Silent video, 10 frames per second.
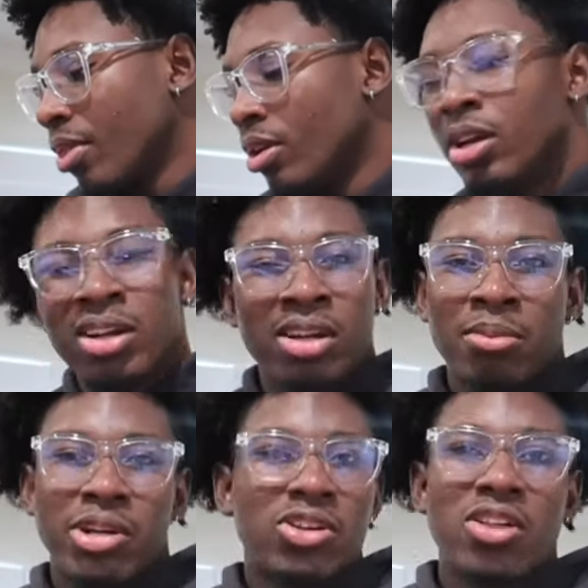
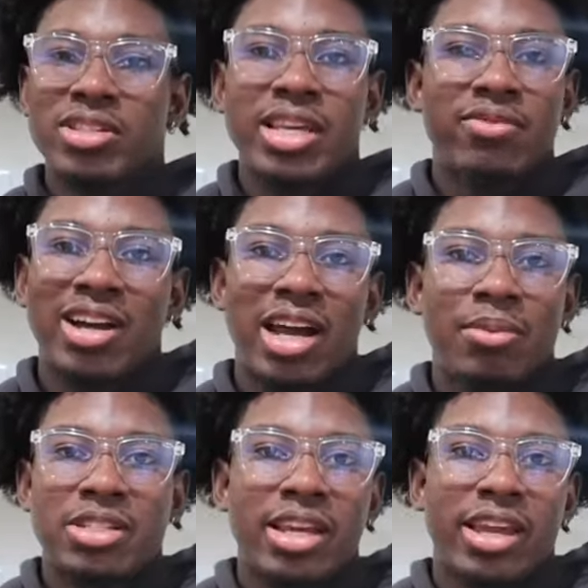But it's all the same vibe.
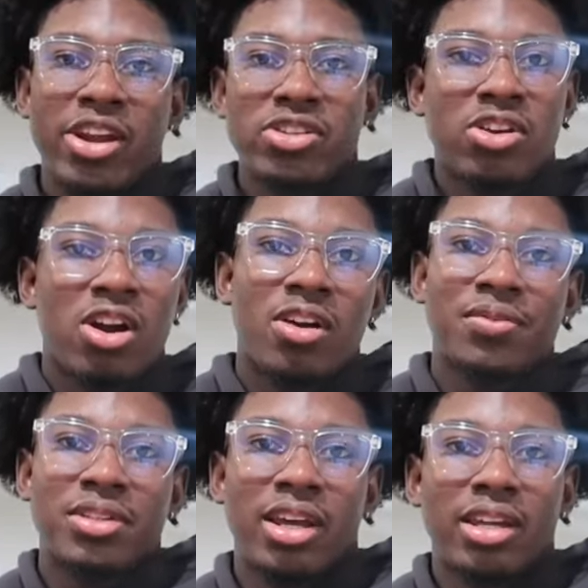It's like hair
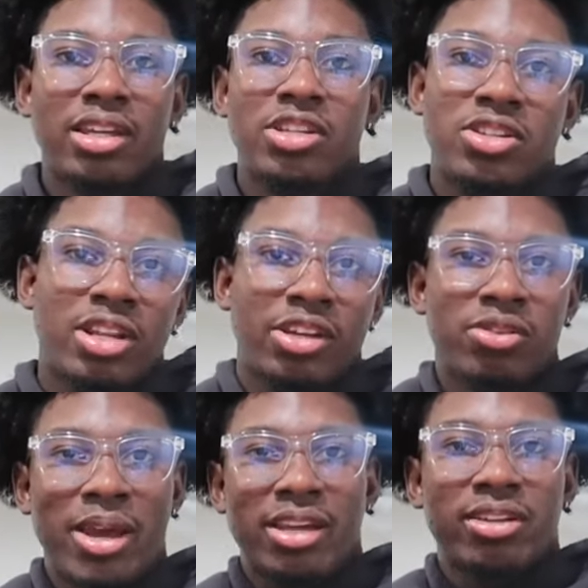scarves, like Egypt, like, you know,
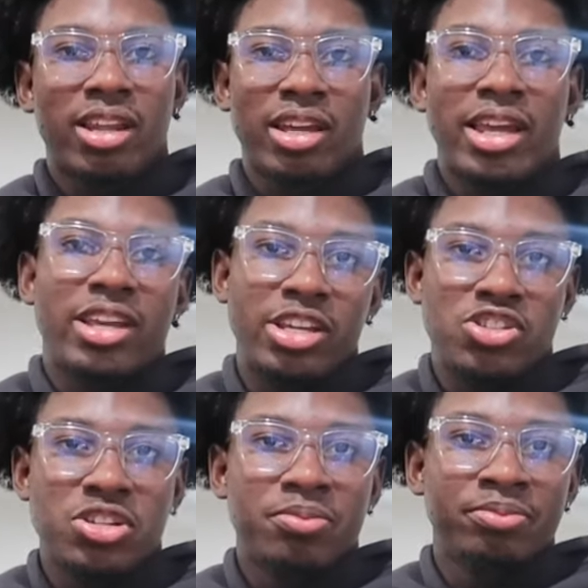back in like
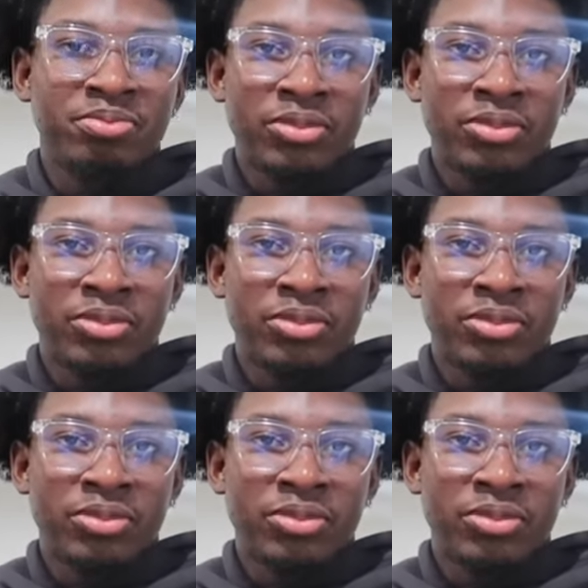Egypt,